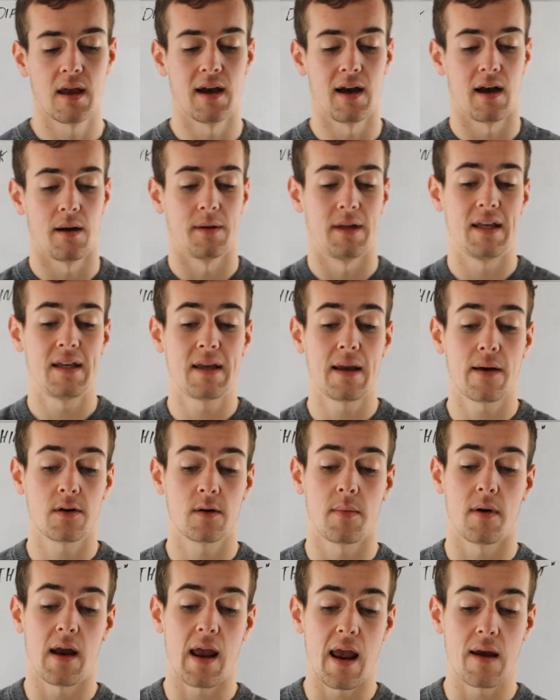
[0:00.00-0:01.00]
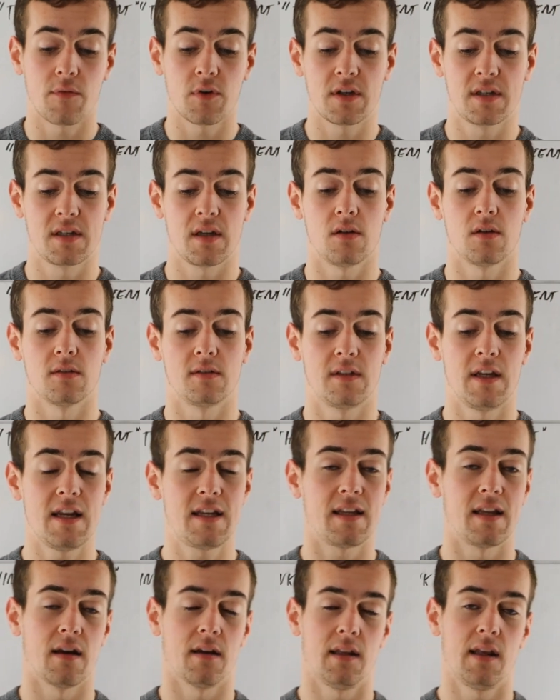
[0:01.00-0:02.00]
Uh, he cared about every single
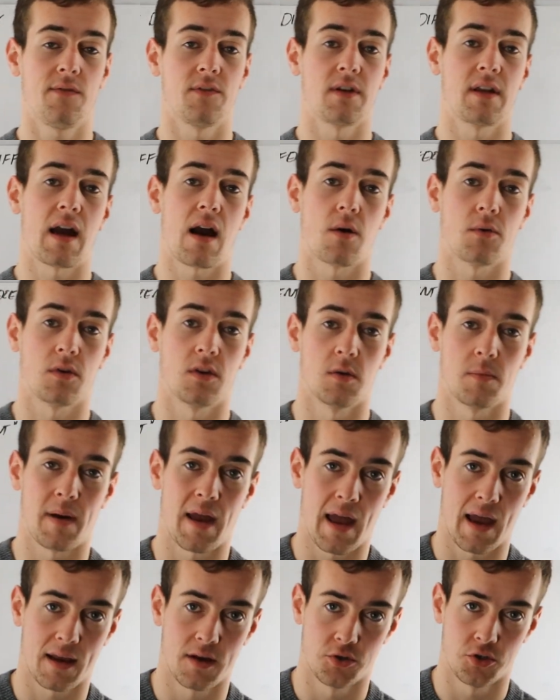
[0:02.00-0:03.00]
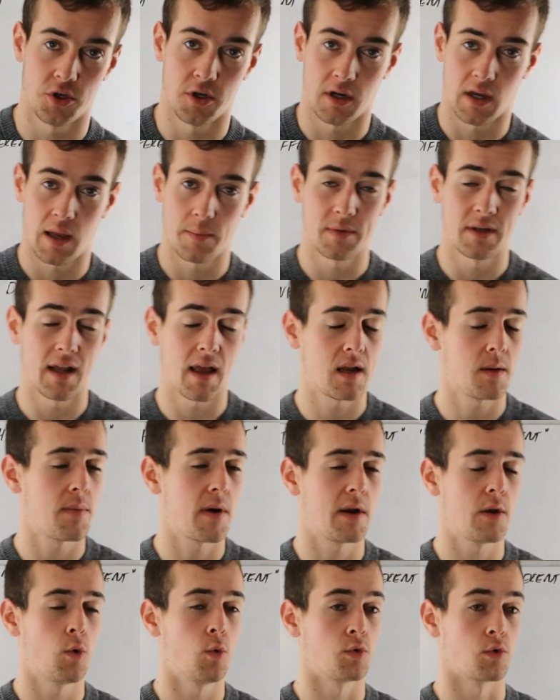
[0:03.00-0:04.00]
detail, even down to the packaging. I mean,
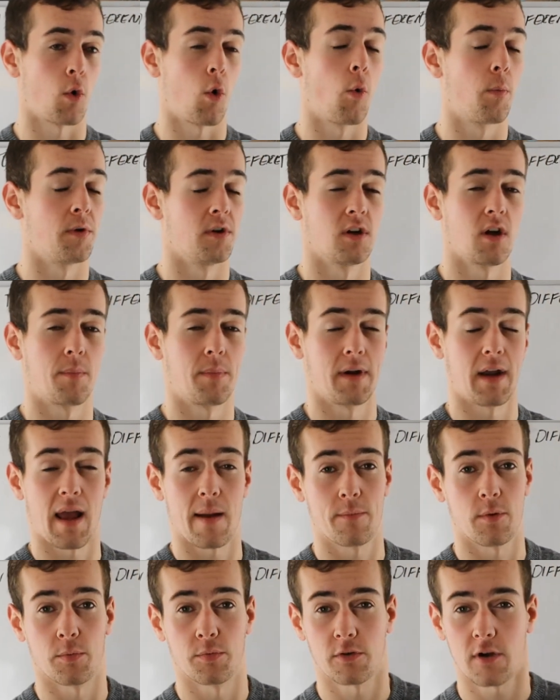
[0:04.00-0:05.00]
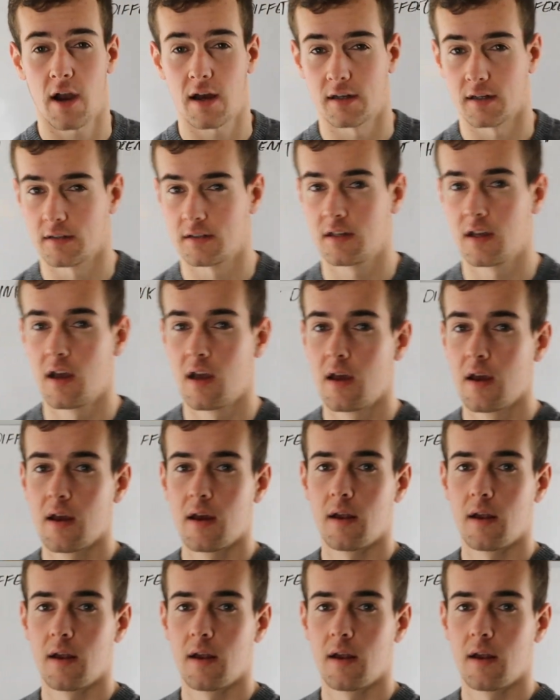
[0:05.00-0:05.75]
anybody who's opened up an Apple product